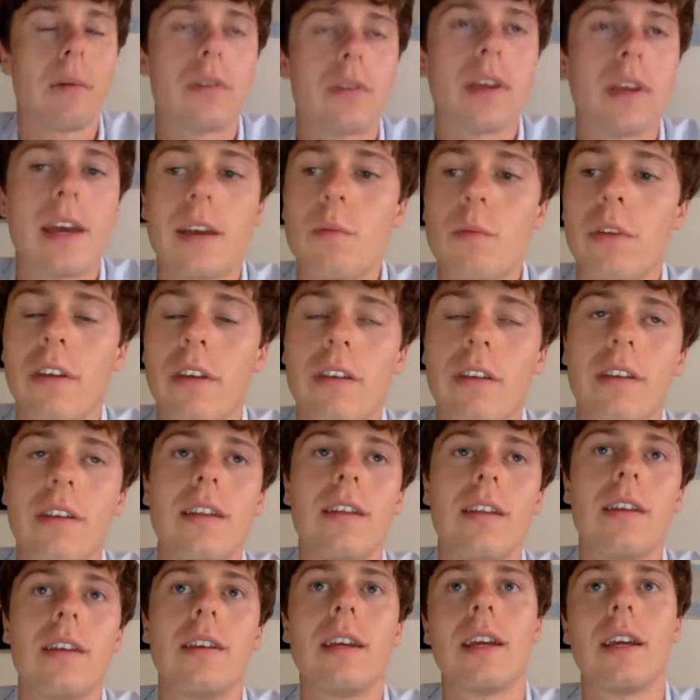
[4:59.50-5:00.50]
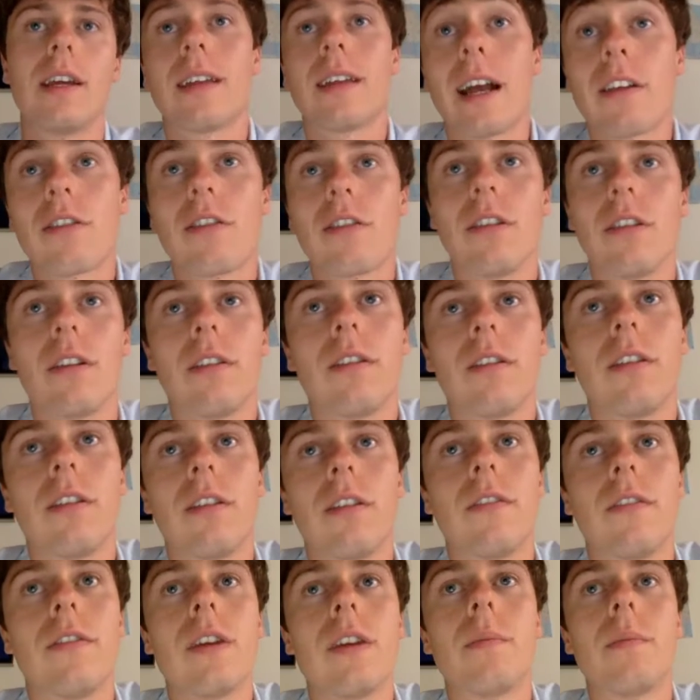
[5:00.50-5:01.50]
taken with a CTD attached to
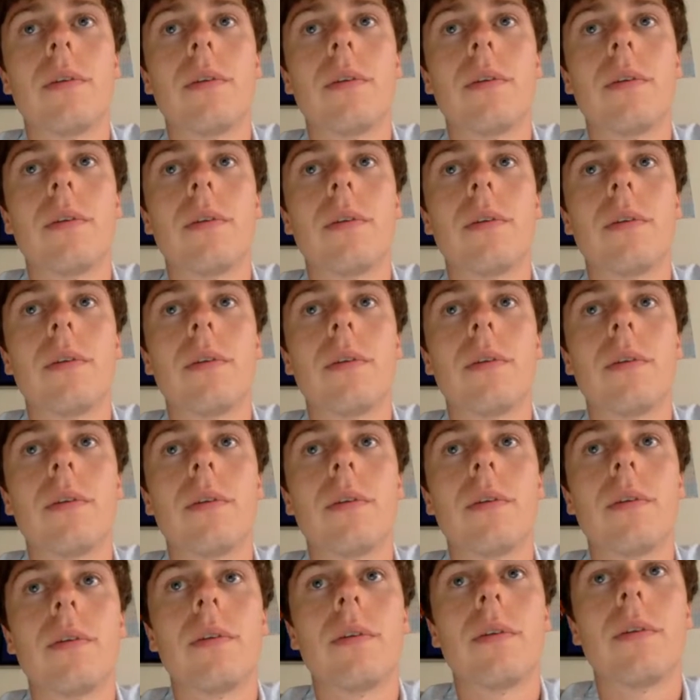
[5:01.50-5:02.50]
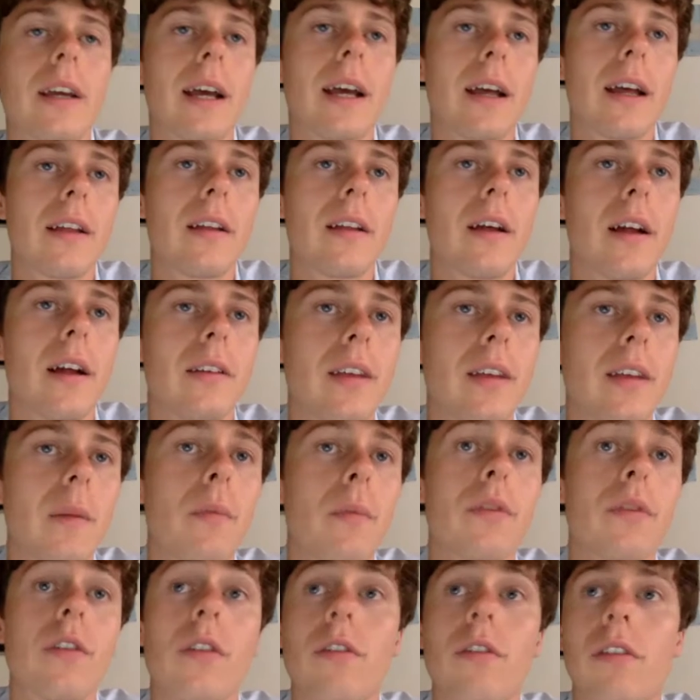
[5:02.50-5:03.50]
the VPR, we're looking at
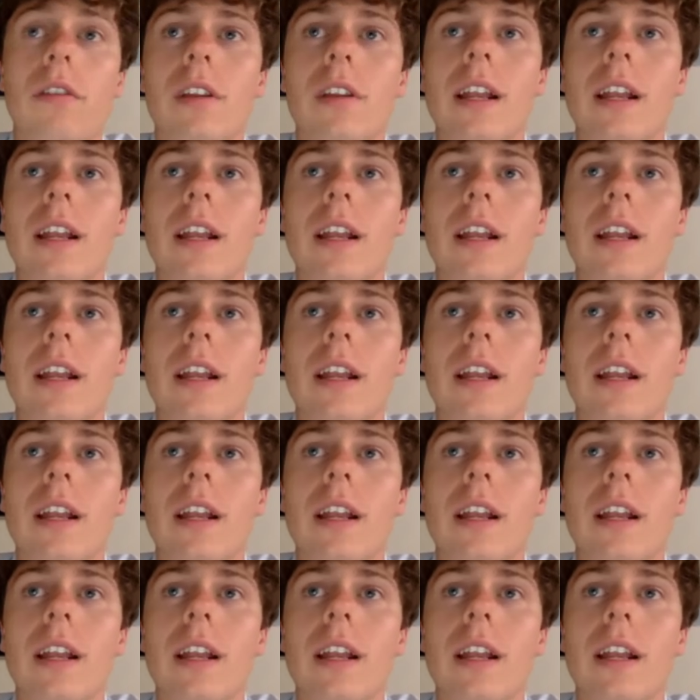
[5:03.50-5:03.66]
temperature and